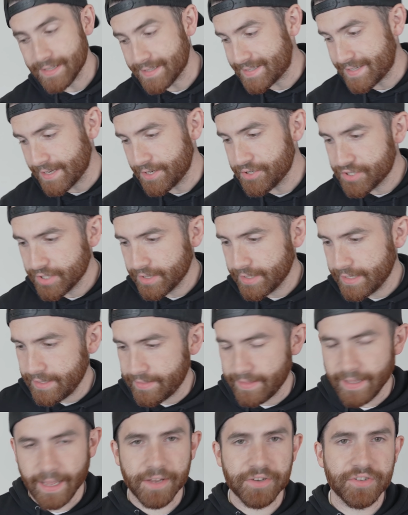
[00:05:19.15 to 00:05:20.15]
Essentially,
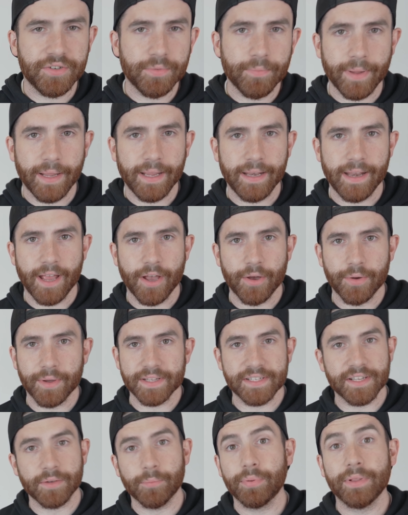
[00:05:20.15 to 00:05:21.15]
the engine bay now
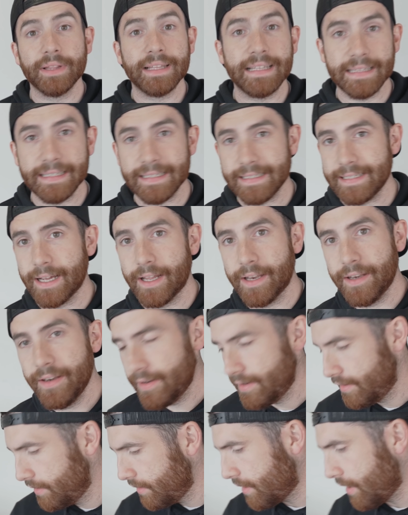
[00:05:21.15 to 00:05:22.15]
is completely
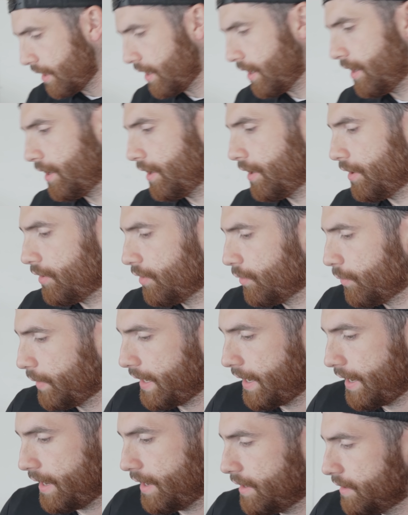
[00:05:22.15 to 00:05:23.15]
done.
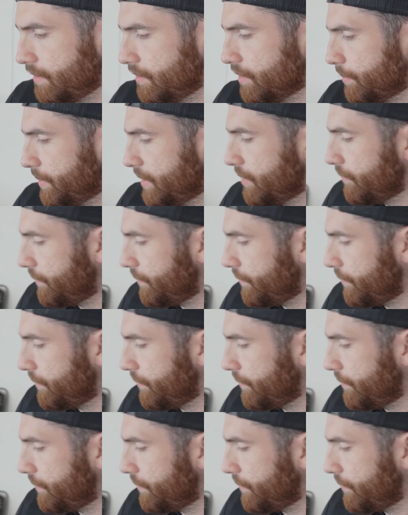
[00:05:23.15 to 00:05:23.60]
We had a bit